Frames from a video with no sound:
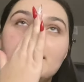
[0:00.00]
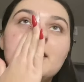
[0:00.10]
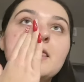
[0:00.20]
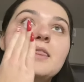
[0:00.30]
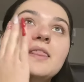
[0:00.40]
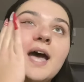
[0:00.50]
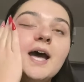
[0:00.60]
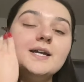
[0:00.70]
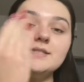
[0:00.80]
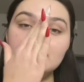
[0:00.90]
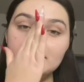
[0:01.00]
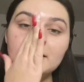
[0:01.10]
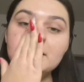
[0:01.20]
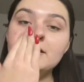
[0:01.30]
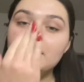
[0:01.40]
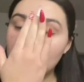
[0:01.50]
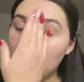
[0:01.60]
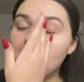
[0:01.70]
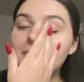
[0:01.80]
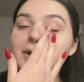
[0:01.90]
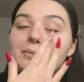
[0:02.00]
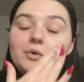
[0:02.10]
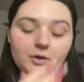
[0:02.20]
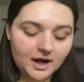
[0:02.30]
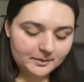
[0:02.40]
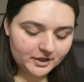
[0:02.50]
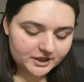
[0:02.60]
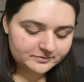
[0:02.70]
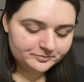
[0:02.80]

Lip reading: that bit of primer.